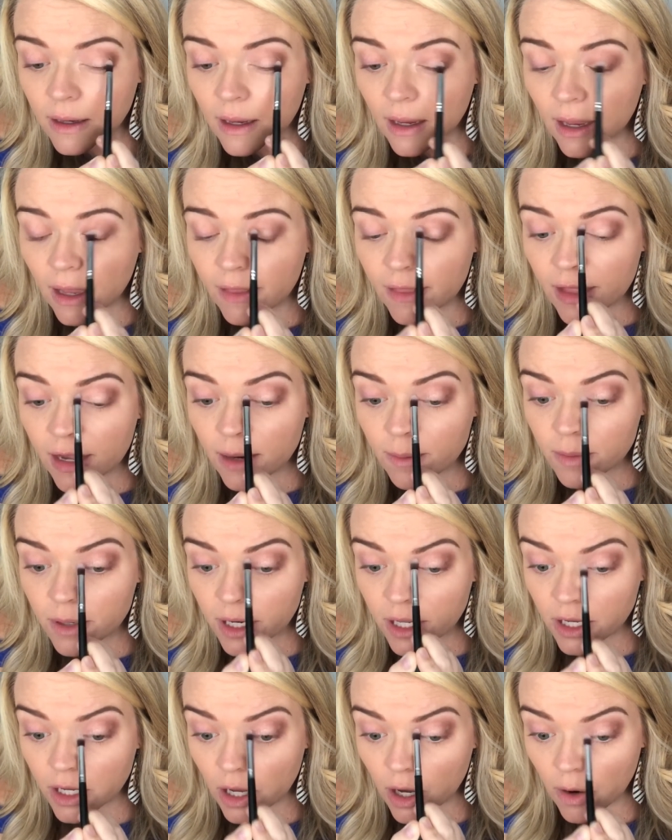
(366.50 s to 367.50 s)
And then I'm
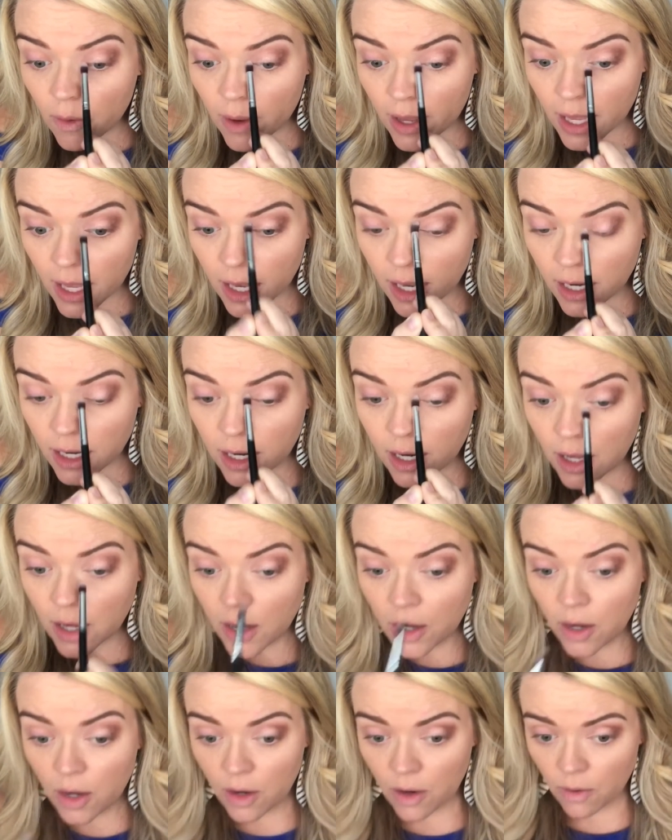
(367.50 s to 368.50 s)
gonna go in
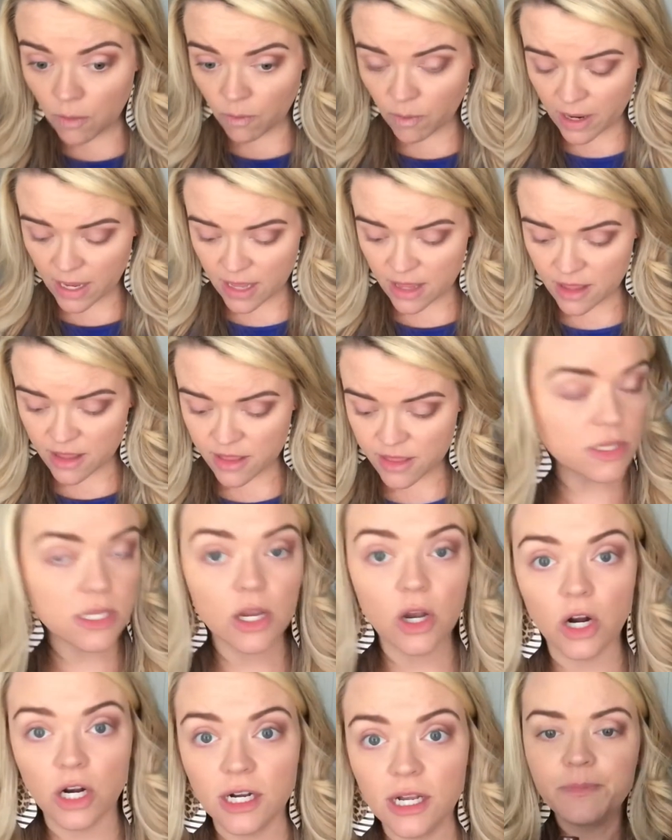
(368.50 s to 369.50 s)
with the
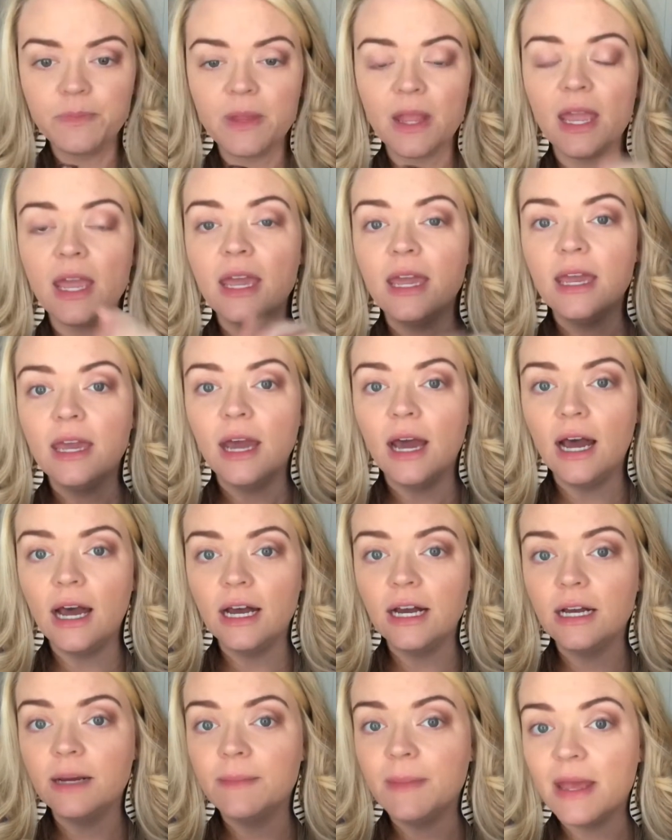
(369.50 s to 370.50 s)
garnet.
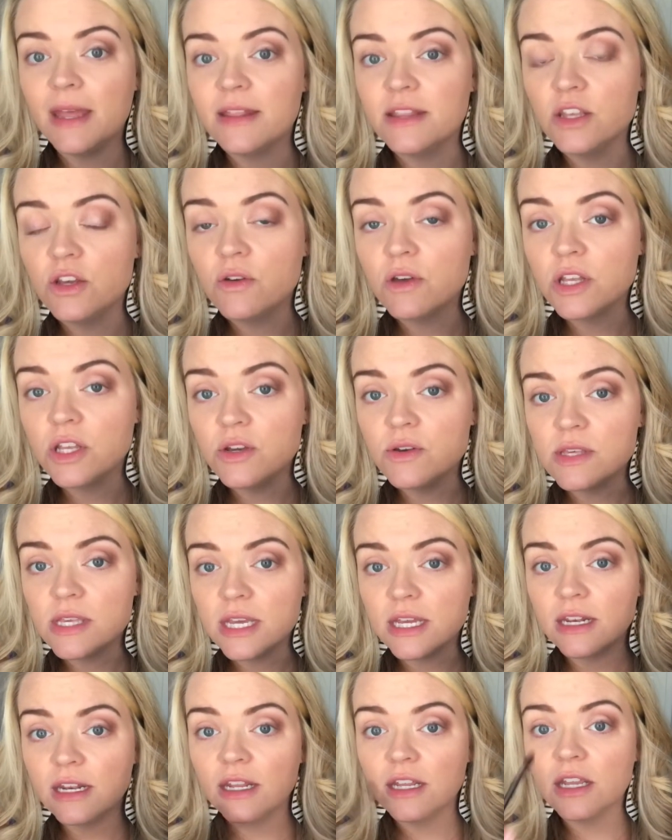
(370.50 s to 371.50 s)
And you can use
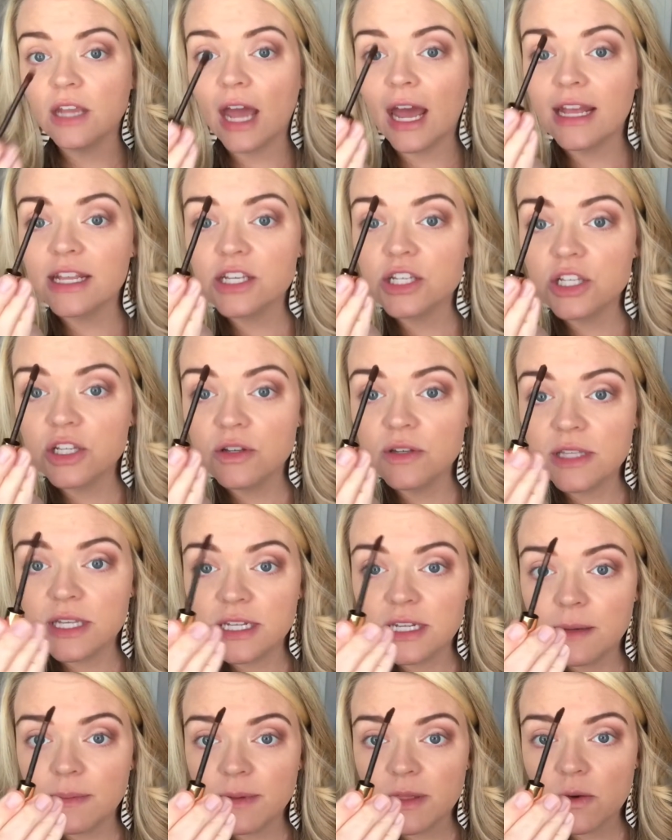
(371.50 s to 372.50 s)
it, I just use the
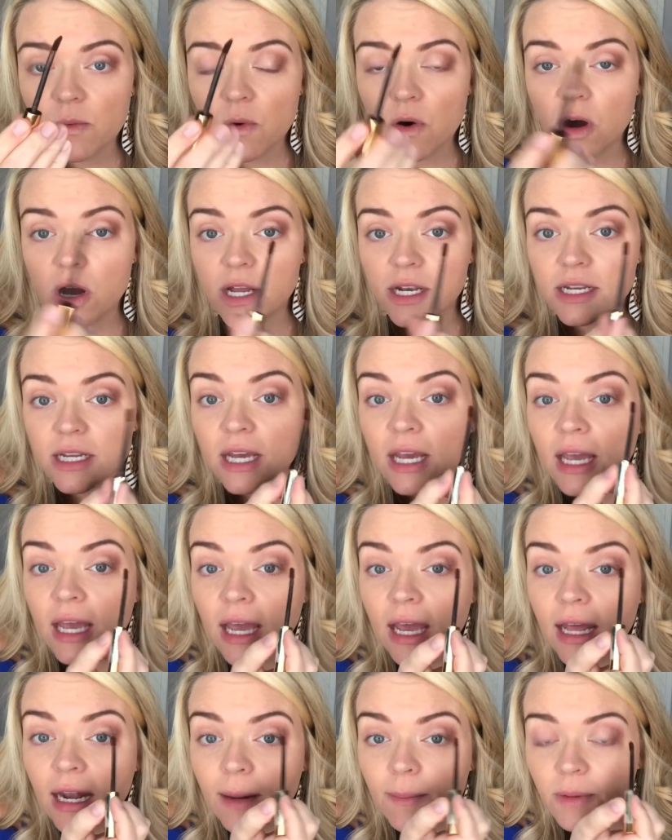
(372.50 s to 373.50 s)
tip of the wand,
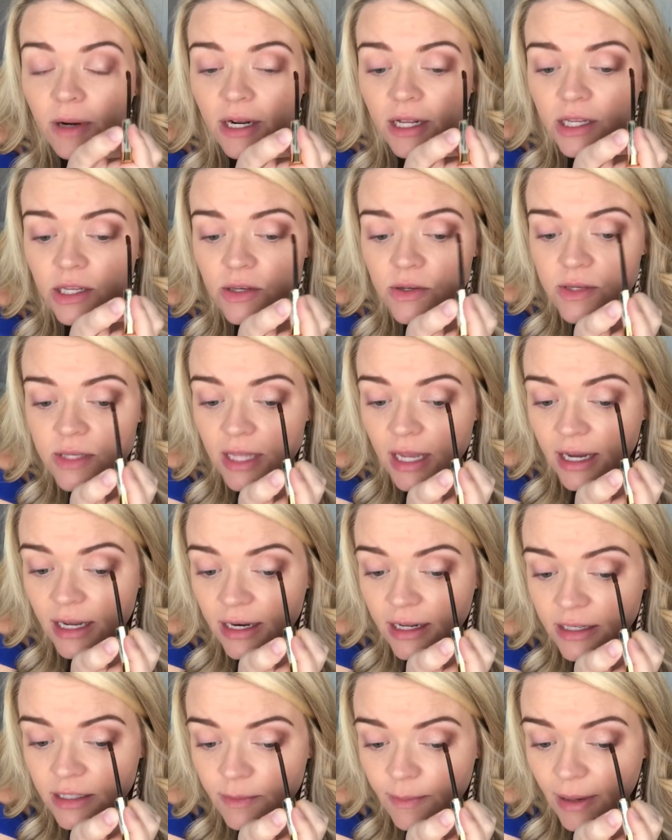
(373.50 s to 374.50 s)
and I'm gonna use that
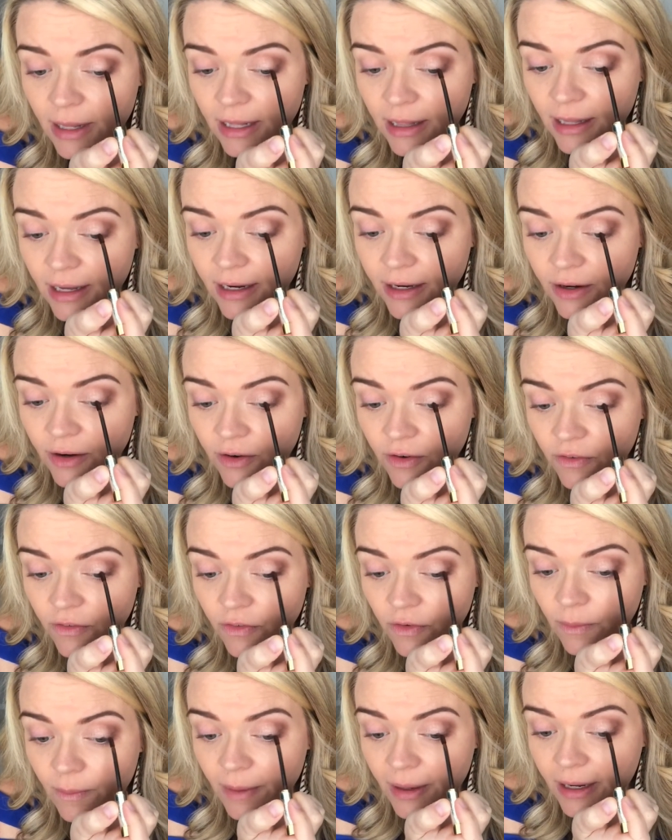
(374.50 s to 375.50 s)
as my liner
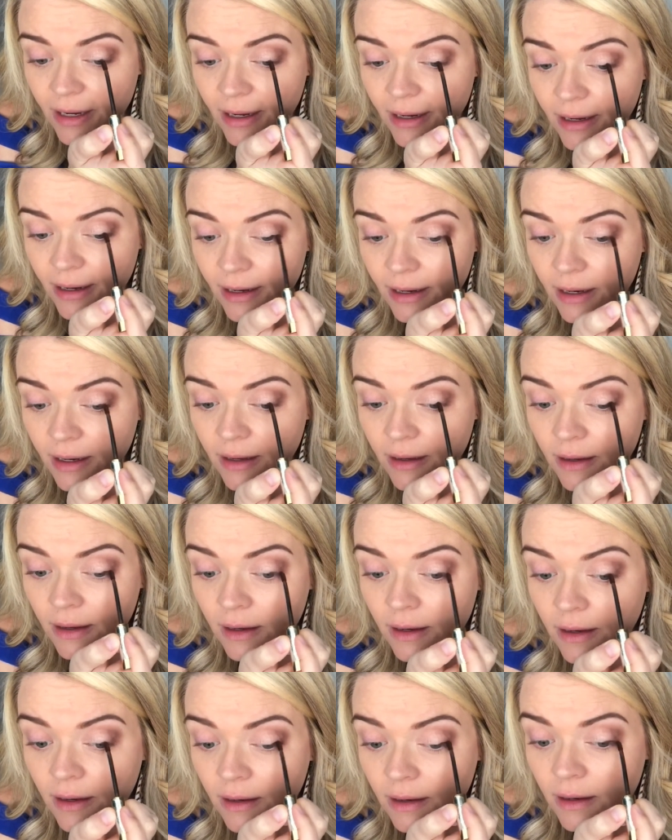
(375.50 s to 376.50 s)
for my eye. So this
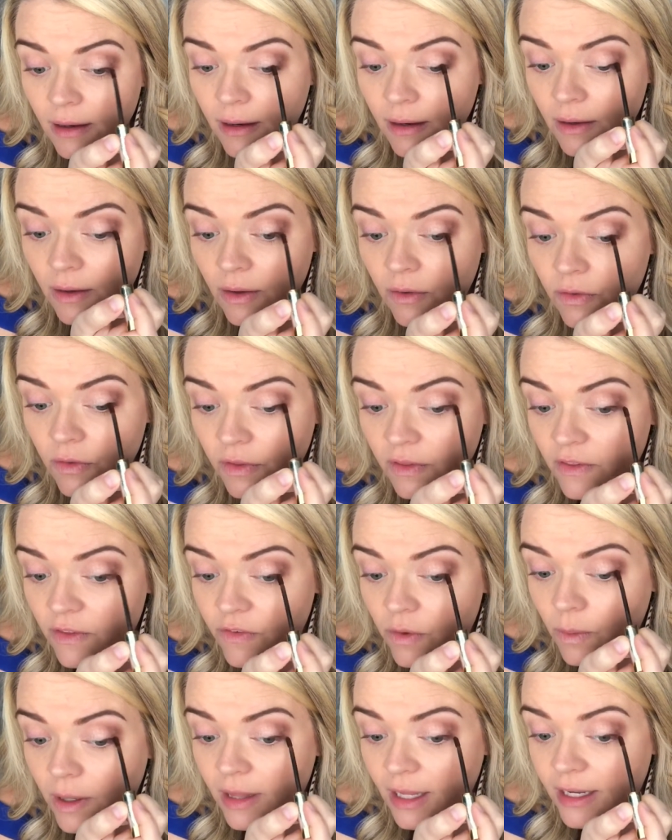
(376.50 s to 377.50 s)
is if you wanted like an
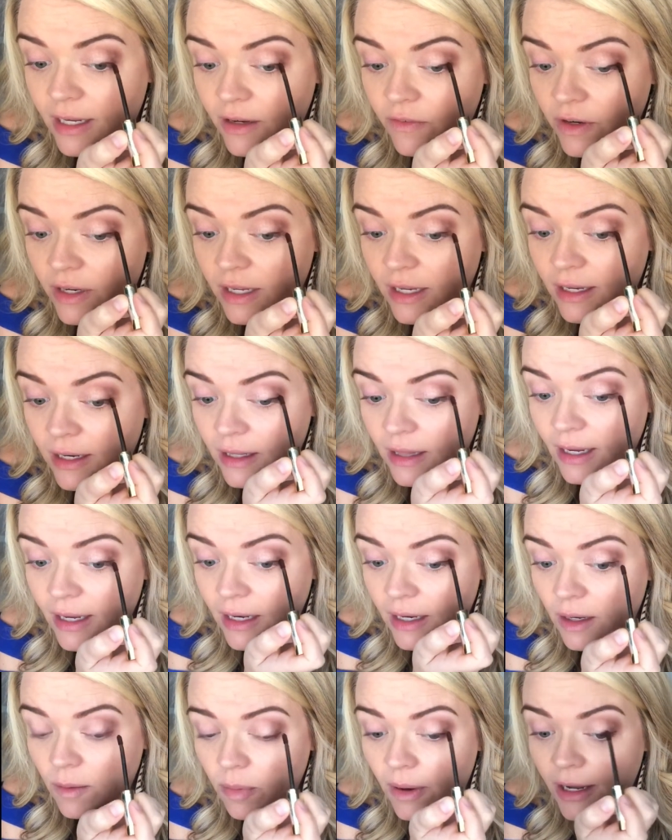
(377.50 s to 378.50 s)
everyday kind of
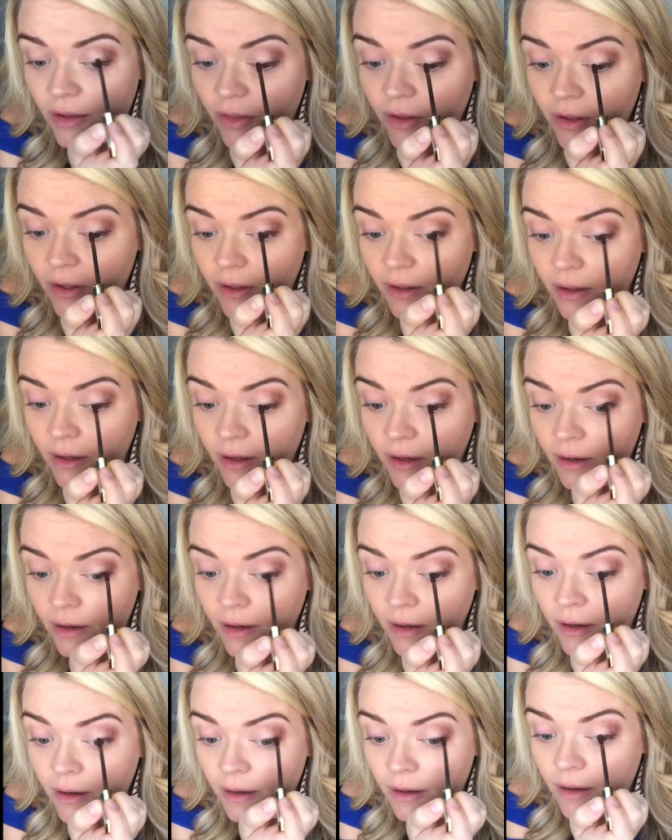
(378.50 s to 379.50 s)
light
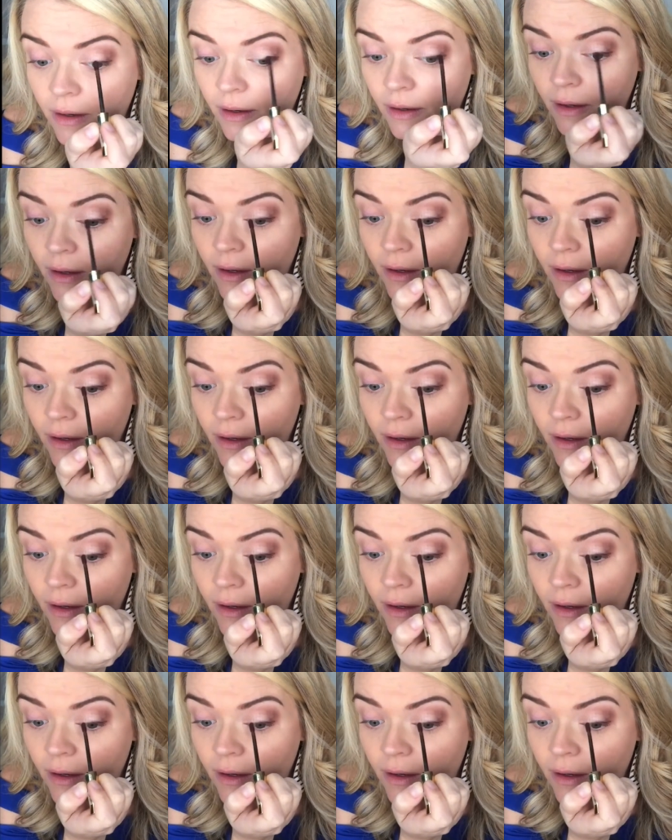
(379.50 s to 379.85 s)
brown look.